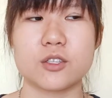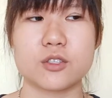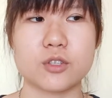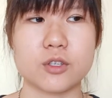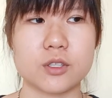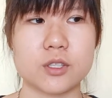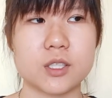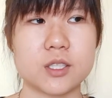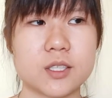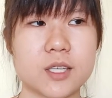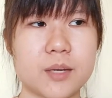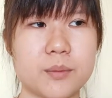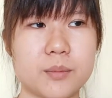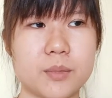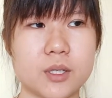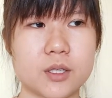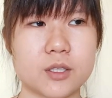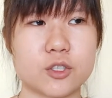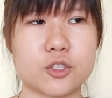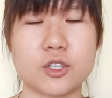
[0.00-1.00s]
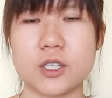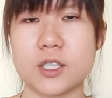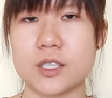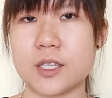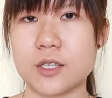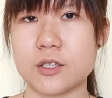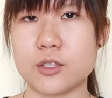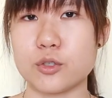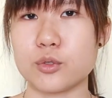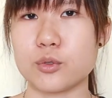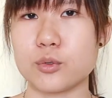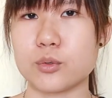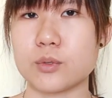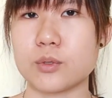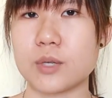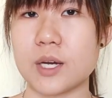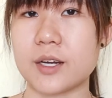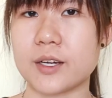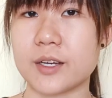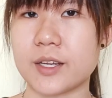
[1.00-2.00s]
So this can make sure that you
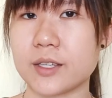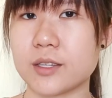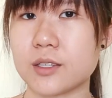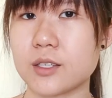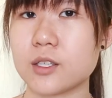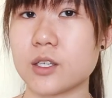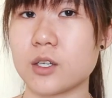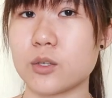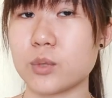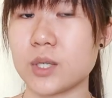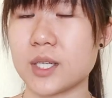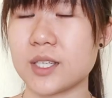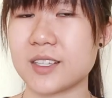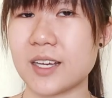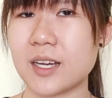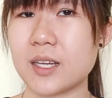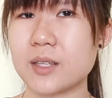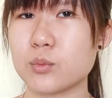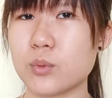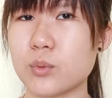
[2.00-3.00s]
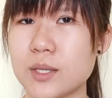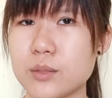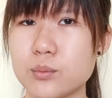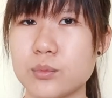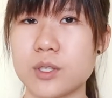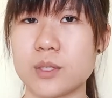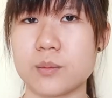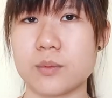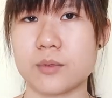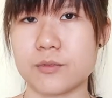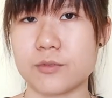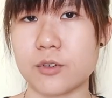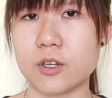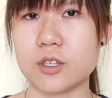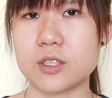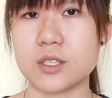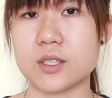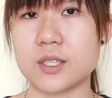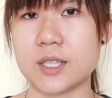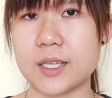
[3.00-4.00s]
are getting your work done 1 week
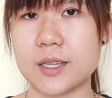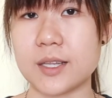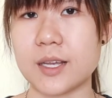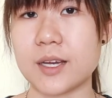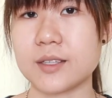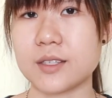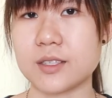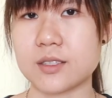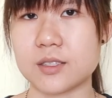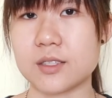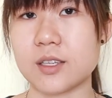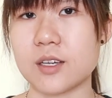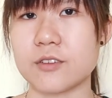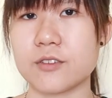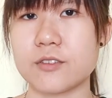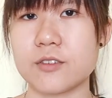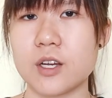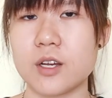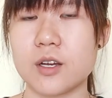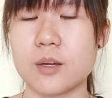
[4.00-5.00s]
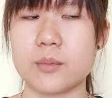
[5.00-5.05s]
before the deadline itself,